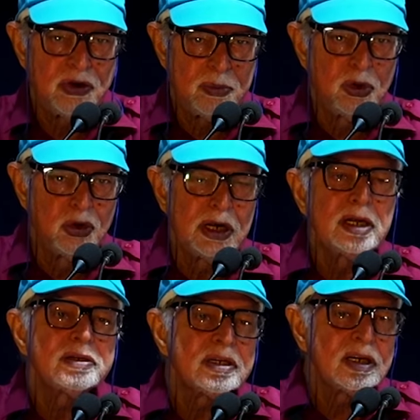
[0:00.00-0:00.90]

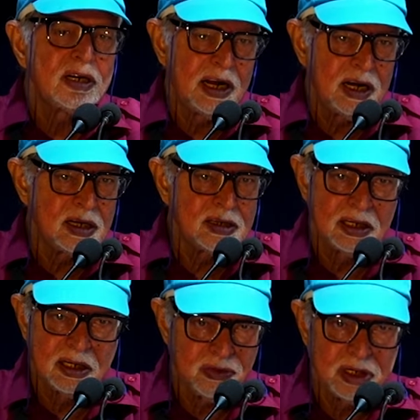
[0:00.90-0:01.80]
February
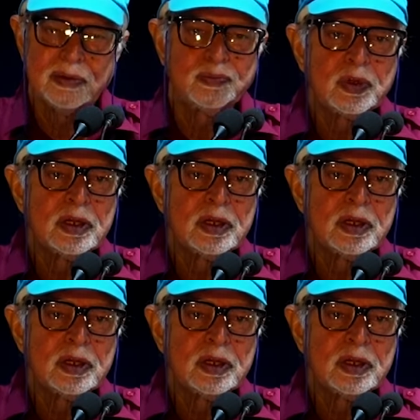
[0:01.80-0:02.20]
1931,